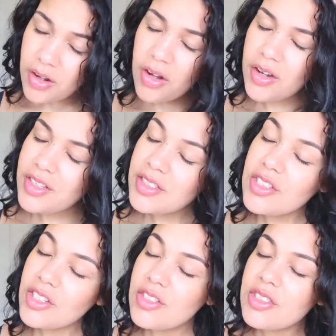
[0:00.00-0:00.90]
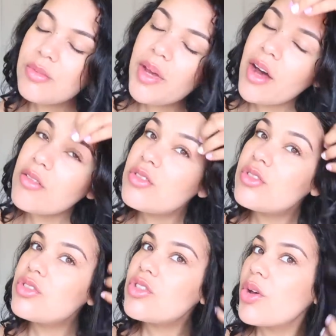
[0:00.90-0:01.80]
Oh, it does smell
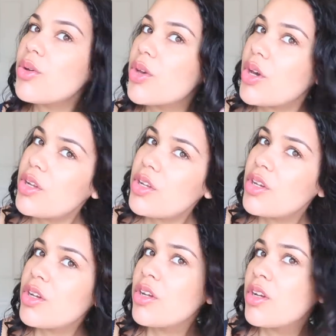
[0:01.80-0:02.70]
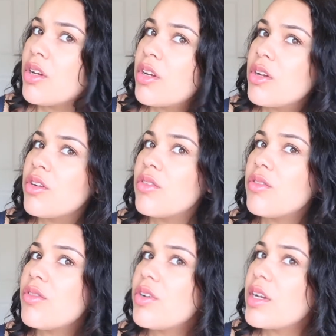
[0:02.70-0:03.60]
so good.
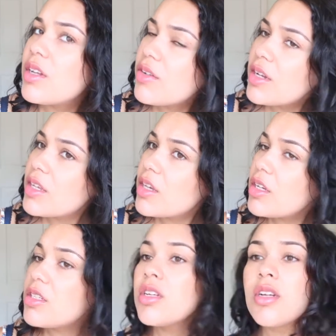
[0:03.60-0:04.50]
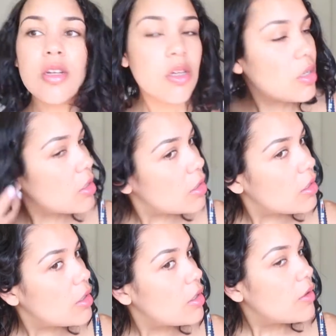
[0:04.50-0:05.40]
Really, really good.
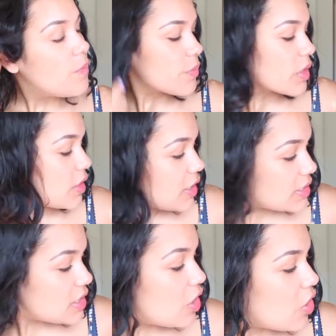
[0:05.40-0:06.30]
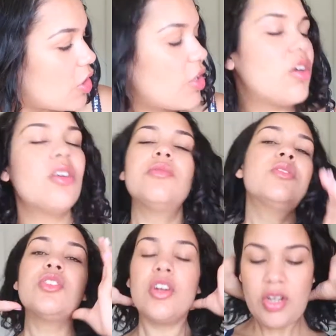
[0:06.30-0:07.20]
It adds a lot of
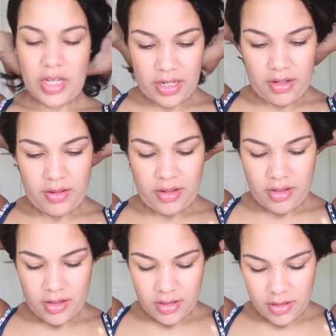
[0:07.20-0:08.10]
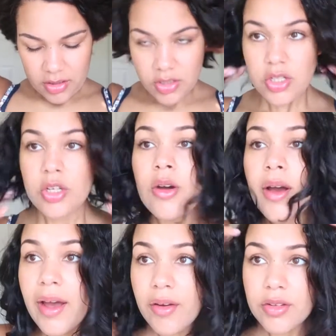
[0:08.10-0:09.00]
shine to your
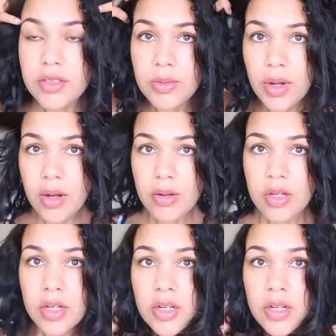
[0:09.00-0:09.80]
hair as well.